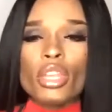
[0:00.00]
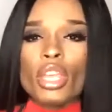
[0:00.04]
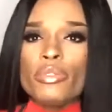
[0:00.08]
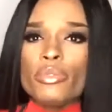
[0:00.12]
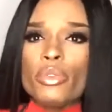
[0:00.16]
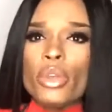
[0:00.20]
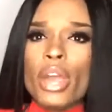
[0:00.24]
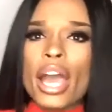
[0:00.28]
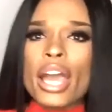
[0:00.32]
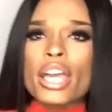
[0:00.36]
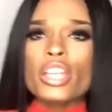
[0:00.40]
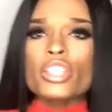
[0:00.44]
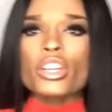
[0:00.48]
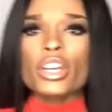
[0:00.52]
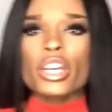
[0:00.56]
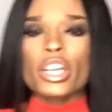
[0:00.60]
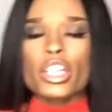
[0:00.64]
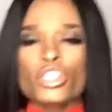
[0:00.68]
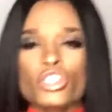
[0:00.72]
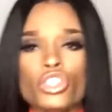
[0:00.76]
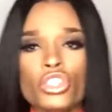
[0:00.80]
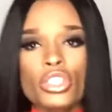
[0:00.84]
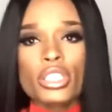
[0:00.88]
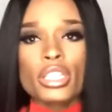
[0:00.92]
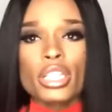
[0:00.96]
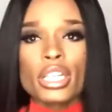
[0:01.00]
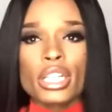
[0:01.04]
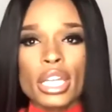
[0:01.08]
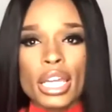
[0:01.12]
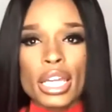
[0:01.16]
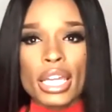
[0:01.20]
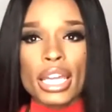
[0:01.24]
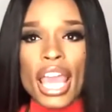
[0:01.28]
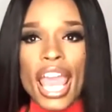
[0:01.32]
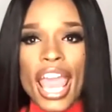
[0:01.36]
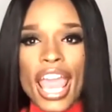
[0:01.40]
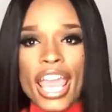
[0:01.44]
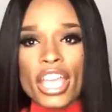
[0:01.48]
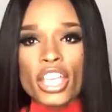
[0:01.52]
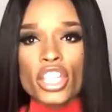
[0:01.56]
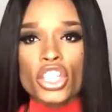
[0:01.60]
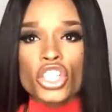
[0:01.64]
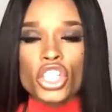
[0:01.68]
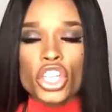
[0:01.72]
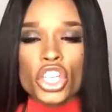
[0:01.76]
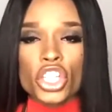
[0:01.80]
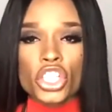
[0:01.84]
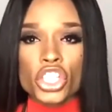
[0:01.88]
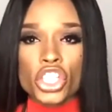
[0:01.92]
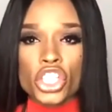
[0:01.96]
if you guys are interested in
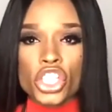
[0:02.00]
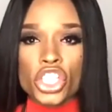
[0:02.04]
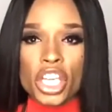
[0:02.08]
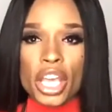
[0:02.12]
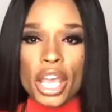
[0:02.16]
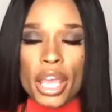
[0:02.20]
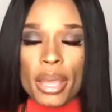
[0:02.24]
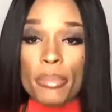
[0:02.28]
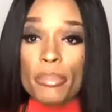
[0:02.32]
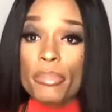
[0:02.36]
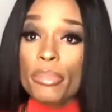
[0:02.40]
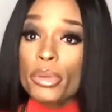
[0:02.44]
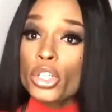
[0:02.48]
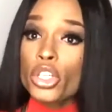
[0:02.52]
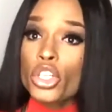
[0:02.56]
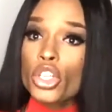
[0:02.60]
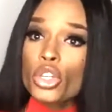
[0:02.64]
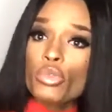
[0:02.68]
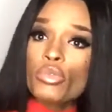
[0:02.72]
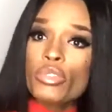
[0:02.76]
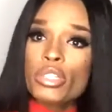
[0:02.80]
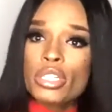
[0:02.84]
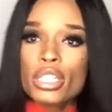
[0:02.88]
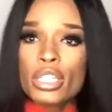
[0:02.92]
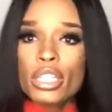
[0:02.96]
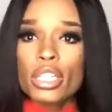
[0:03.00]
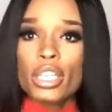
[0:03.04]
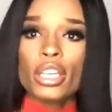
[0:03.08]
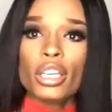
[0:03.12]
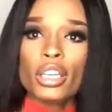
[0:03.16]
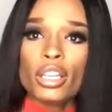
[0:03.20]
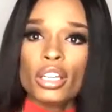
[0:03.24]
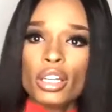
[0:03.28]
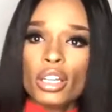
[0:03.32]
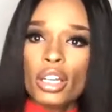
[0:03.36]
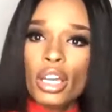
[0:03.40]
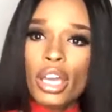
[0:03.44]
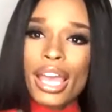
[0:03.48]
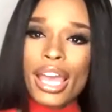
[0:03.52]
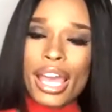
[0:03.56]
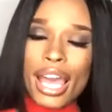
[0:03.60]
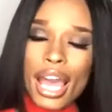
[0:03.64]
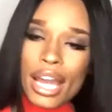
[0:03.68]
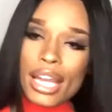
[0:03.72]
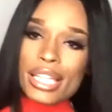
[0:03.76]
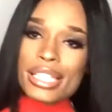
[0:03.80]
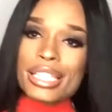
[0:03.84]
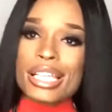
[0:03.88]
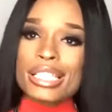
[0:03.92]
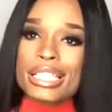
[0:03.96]
HJ Beauty,
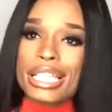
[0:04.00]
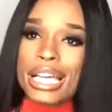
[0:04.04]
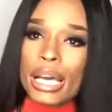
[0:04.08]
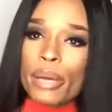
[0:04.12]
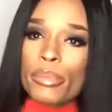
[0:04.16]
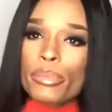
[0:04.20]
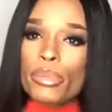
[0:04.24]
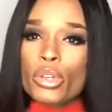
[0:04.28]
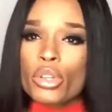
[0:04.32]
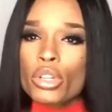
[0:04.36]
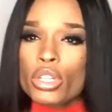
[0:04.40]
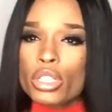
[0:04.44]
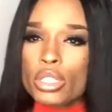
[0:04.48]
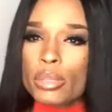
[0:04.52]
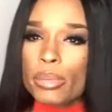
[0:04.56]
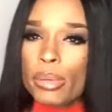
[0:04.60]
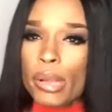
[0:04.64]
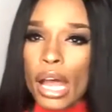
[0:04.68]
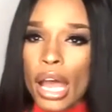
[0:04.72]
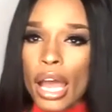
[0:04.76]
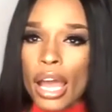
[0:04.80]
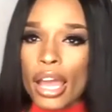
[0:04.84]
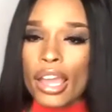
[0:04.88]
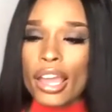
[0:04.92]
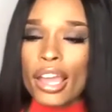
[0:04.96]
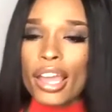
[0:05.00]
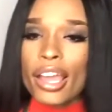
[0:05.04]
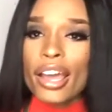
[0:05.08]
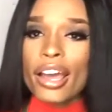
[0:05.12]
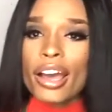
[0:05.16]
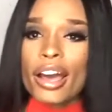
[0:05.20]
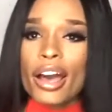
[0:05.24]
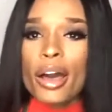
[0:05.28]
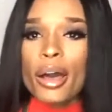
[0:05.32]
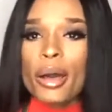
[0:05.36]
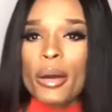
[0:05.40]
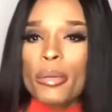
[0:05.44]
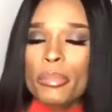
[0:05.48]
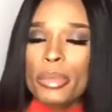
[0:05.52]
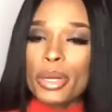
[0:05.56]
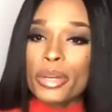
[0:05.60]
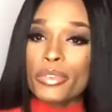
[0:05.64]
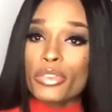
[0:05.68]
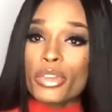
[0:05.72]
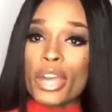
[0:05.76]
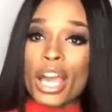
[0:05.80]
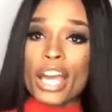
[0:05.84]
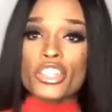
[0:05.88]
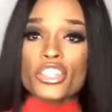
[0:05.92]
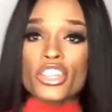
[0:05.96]
kind of sounds like a beauty supply. But
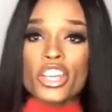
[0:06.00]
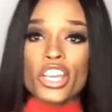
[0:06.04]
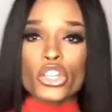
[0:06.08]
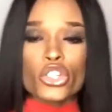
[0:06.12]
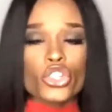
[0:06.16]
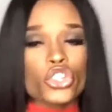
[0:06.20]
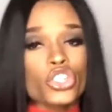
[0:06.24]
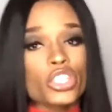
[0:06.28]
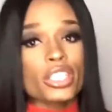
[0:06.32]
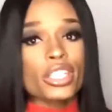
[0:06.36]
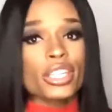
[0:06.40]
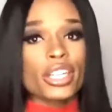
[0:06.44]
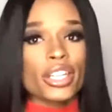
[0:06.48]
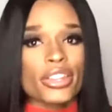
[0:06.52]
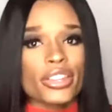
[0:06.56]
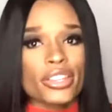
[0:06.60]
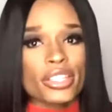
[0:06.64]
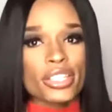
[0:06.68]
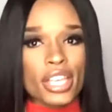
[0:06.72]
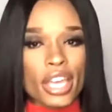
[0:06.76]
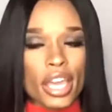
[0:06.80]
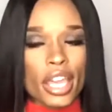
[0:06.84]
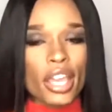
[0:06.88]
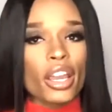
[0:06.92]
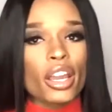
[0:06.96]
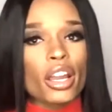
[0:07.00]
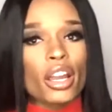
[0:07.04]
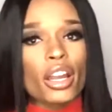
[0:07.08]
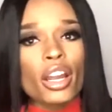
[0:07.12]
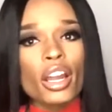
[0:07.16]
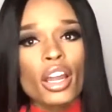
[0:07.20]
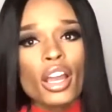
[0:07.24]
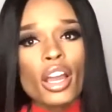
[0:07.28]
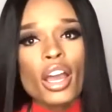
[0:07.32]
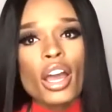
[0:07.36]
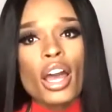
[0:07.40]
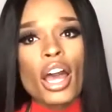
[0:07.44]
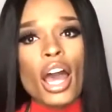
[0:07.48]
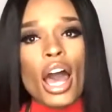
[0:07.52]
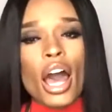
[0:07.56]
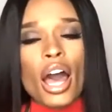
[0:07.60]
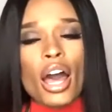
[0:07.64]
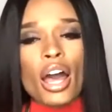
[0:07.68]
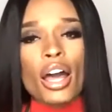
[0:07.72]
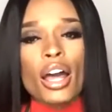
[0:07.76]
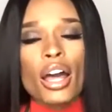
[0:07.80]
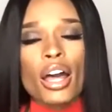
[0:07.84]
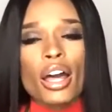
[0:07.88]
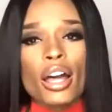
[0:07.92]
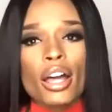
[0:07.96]
if you guys are interested in this hair,
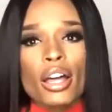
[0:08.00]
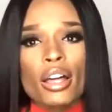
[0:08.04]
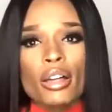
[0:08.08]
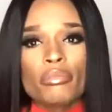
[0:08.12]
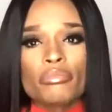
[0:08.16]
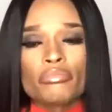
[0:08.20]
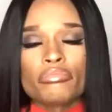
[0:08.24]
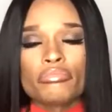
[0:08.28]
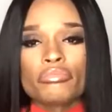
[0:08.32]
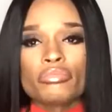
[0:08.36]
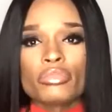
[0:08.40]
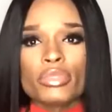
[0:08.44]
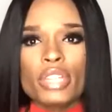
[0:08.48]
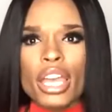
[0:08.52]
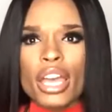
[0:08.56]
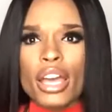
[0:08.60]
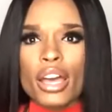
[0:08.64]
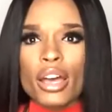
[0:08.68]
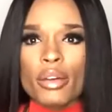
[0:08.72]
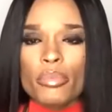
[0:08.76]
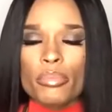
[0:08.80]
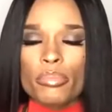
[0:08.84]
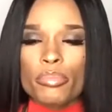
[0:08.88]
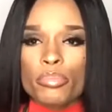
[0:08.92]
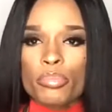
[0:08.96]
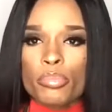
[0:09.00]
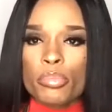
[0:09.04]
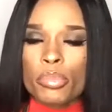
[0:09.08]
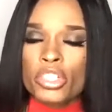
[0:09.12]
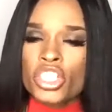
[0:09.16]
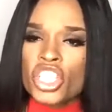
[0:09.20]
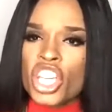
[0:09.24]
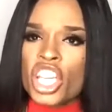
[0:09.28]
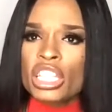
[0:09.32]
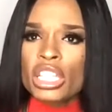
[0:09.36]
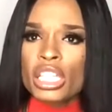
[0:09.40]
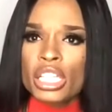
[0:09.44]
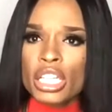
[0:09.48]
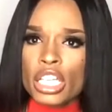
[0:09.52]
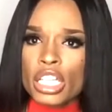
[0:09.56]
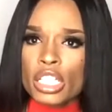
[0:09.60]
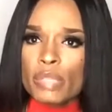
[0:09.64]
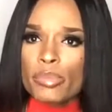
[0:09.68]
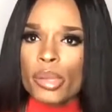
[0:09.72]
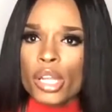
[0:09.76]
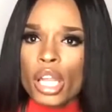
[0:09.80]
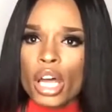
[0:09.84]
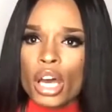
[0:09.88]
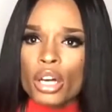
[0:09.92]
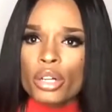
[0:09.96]
yeah, check the
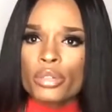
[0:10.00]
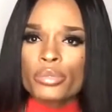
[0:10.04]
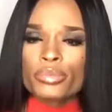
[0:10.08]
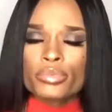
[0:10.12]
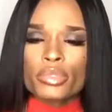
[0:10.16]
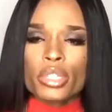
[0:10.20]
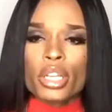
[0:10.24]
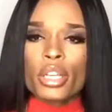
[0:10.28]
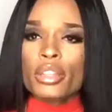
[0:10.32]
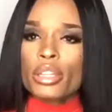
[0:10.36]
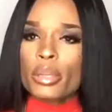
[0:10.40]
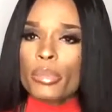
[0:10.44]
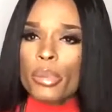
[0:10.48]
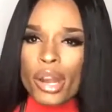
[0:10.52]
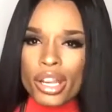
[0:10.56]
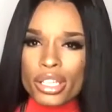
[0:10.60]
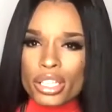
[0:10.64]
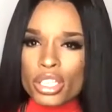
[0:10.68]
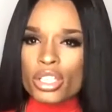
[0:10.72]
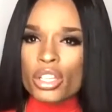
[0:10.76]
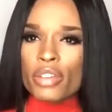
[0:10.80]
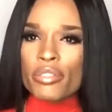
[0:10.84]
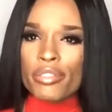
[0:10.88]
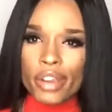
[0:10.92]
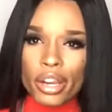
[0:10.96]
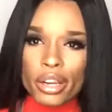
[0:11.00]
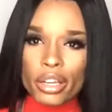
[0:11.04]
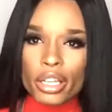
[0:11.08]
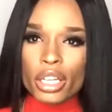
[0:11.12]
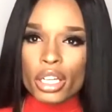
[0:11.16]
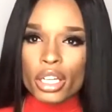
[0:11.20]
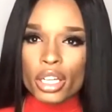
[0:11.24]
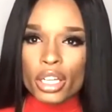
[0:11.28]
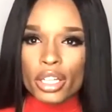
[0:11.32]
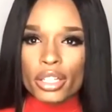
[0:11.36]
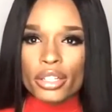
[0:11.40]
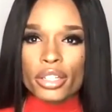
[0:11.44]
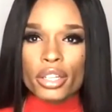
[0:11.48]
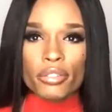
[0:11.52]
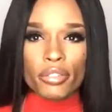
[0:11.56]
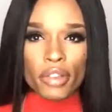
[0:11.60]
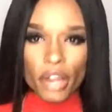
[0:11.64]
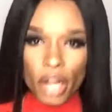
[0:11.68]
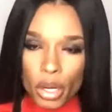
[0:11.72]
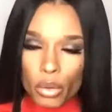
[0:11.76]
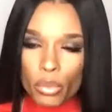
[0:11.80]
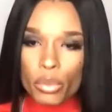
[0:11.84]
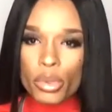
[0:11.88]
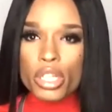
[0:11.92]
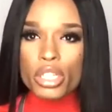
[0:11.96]
links below. The prices are very good. They're
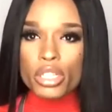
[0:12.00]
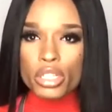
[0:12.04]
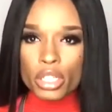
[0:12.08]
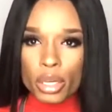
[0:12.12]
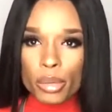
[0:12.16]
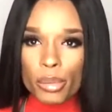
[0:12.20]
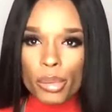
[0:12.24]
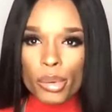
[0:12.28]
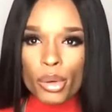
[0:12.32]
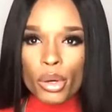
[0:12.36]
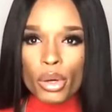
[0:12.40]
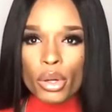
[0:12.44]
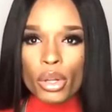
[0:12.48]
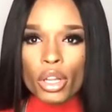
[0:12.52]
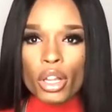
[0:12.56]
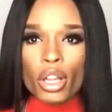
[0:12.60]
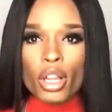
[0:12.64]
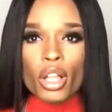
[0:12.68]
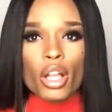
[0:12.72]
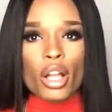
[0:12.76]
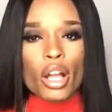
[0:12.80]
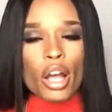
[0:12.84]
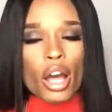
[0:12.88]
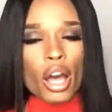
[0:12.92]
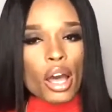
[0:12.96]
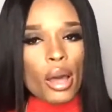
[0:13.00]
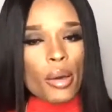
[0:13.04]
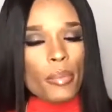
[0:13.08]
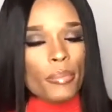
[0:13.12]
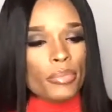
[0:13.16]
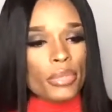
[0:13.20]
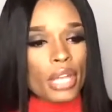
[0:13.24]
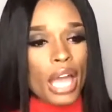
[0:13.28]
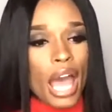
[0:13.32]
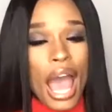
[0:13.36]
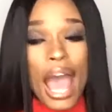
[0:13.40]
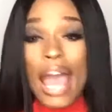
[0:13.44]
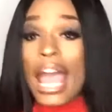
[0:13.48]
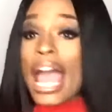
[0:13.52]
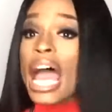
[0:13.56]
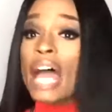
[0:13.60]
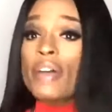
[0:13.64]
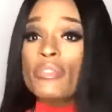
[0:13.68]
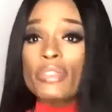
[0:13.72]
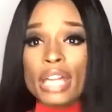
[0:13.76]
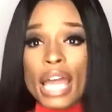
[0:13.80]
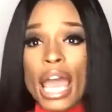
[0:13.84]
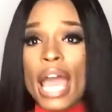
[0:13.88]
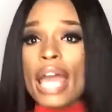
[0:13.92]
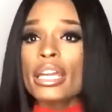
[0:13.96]
very reasonable. I
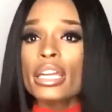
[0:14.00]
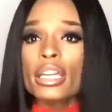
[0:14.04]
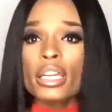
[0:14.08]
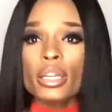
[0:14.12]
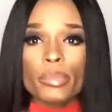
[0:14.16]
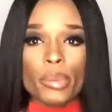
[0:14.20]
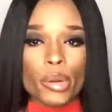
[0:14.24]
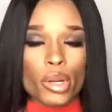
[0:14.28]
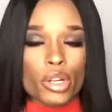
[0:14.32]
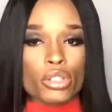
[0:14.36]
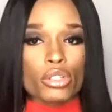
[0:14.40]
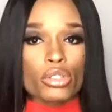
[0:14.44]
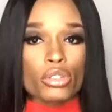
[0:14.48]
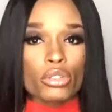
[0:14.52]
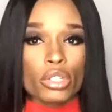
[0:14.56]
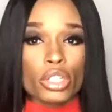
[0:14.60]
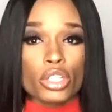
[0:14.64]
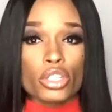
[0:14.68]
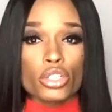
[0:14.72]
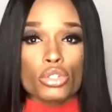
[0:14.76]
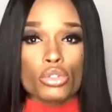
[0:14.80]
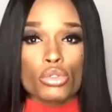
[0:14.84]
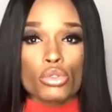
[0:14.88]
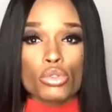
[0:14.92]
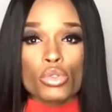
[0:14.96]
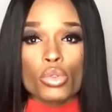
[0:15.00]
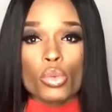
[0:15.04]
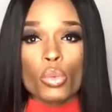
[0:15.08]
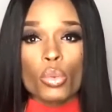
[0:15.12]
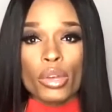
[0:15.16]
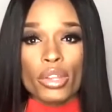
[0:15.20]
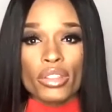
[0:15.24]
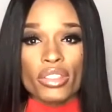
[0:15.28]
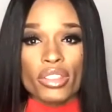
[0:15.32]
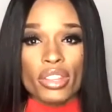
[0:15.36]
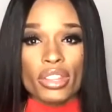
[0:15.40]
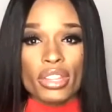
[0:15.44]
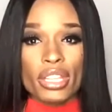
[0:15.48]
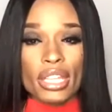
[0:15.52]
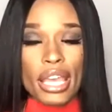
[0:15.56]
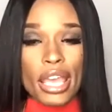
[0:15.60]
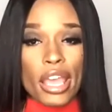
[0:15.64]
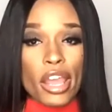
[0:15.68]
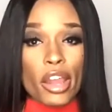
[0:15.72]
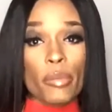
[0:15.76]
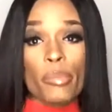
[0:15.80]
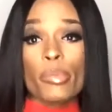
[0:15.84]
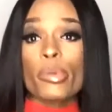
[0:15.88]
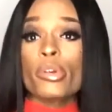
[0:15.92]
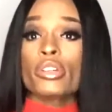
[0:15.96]
haven't had any personal issues with the
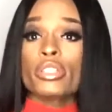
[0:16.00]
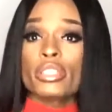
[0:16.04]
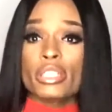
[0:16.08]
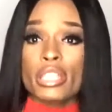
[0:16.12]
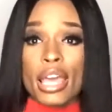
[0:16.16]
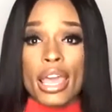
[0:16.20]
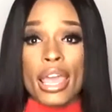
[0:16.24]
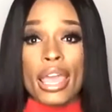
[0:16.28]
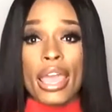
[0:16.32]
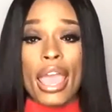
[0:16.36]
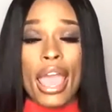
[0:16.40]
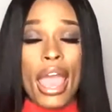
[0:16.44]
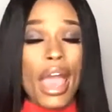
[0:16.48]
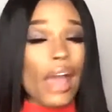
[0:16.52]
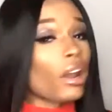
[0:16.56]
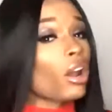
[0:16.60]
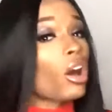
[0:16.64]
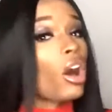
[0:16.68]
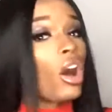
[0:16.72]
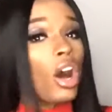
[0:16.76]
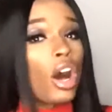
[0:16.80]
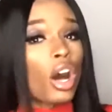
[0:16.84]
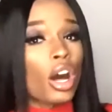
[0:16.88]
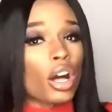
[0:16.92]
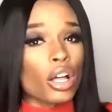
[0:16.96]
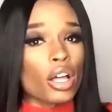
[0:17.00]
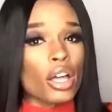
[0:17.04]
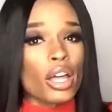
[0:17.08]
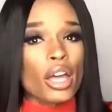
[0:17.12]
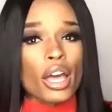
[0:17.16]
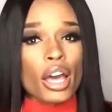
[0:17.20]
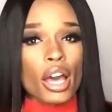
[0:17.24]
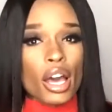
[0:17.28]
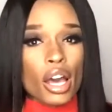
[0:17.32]
hair per se at all.